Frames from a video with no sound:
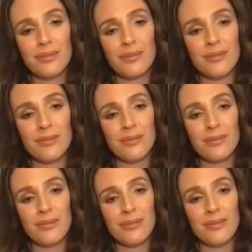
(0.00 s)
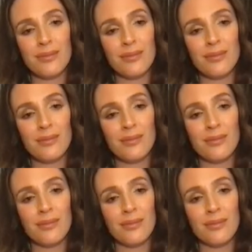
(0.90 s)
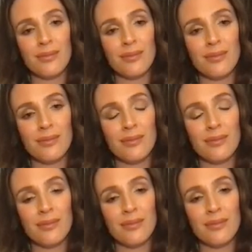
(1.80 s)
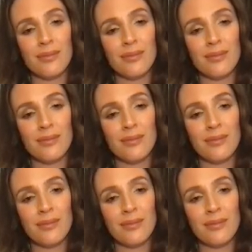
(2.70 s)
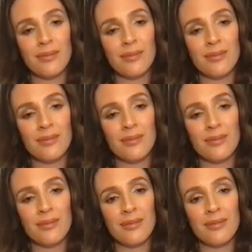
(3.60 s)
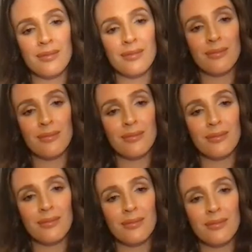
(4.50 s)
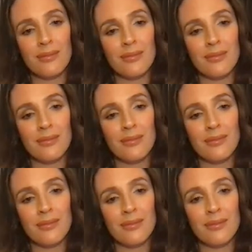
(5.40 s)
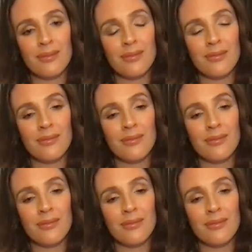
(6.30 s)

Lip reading: (silent)